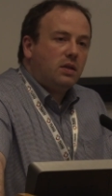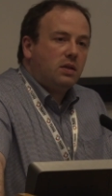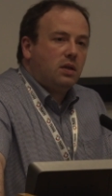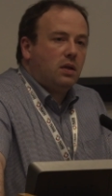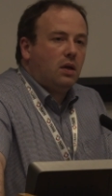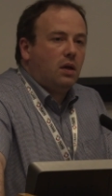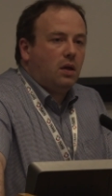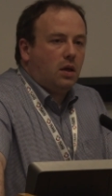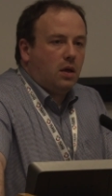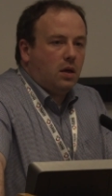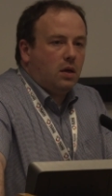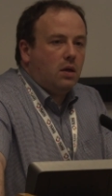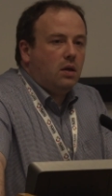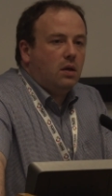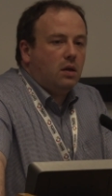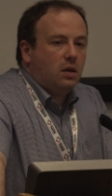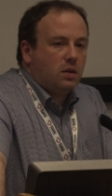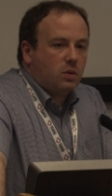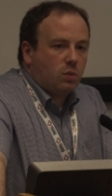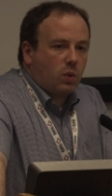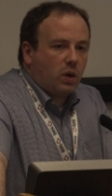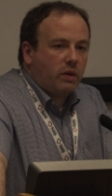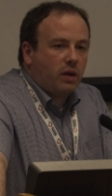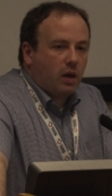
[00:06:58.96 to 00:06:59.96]
SAE
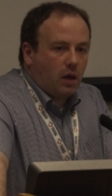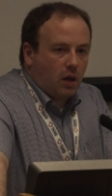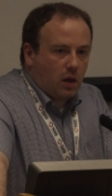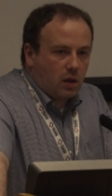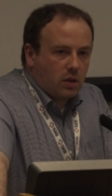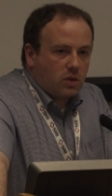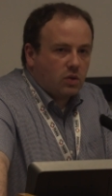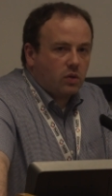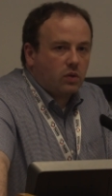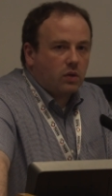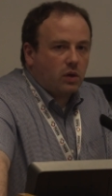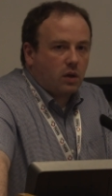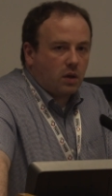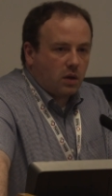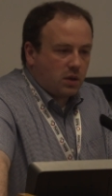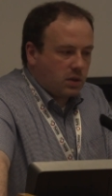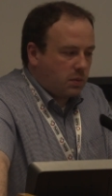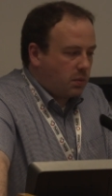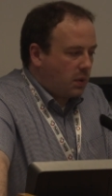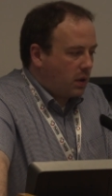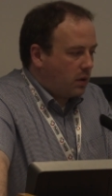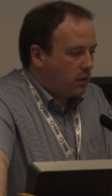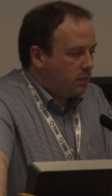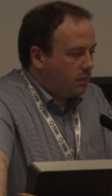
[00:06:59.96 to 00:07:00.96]
is when they enter the
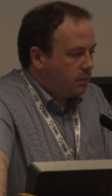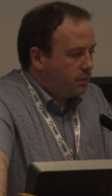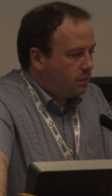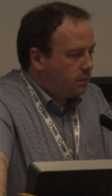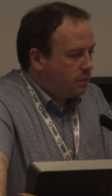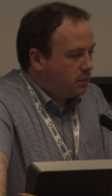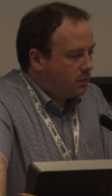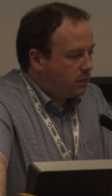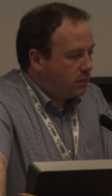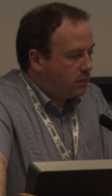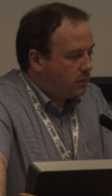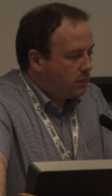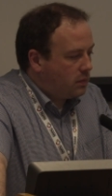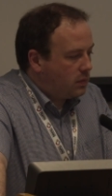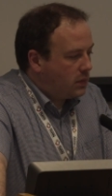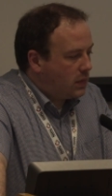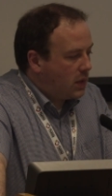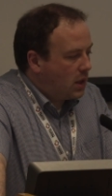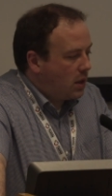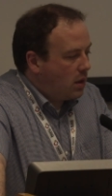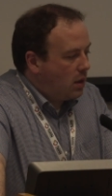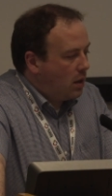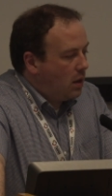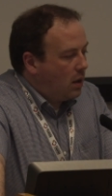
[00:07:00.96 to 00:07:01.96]
hospital.
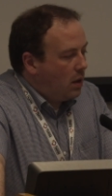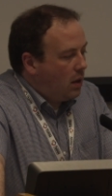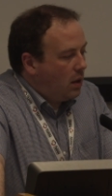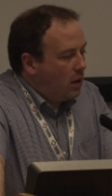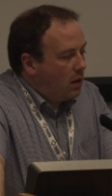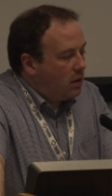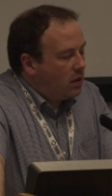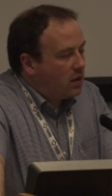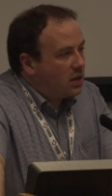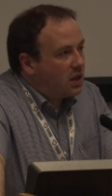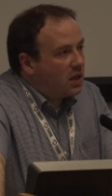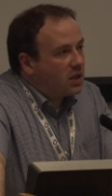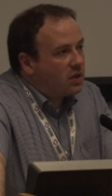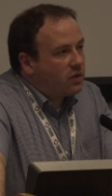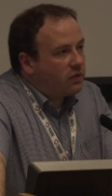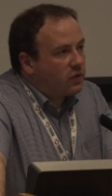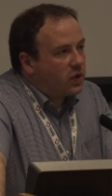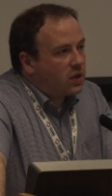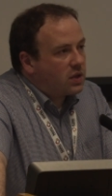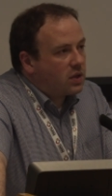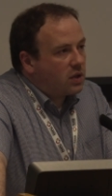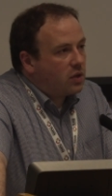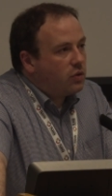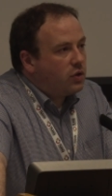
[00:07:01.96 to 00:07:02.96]
The date of
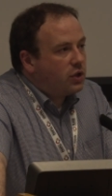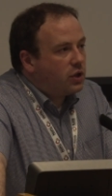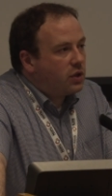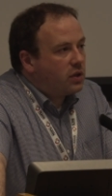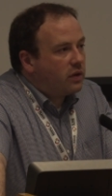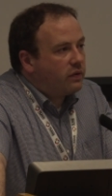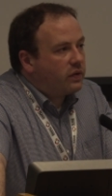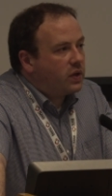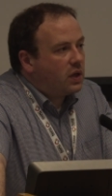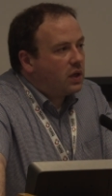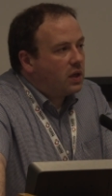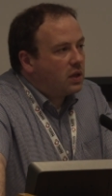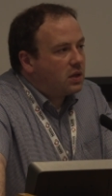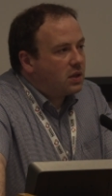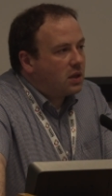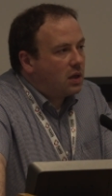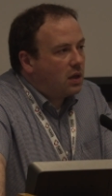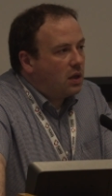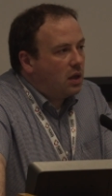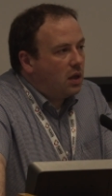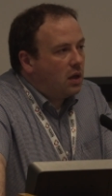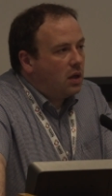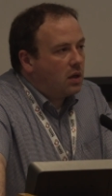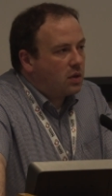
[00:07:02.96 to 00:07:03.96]
resolution of the
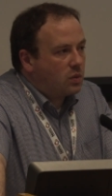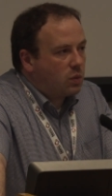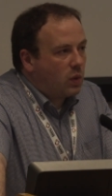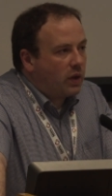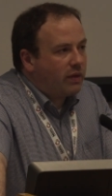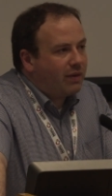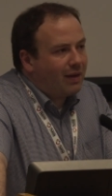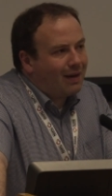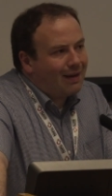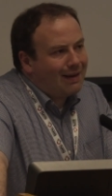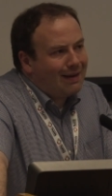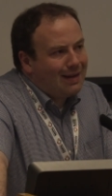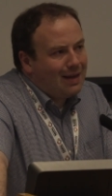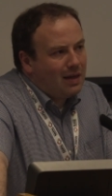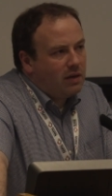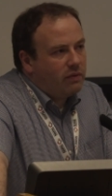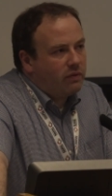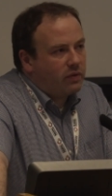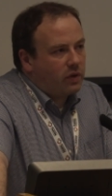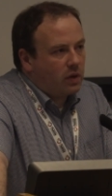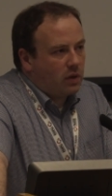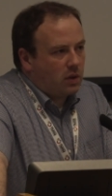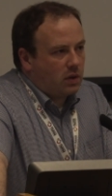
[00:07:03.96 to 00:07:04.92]
SAE is when they leave the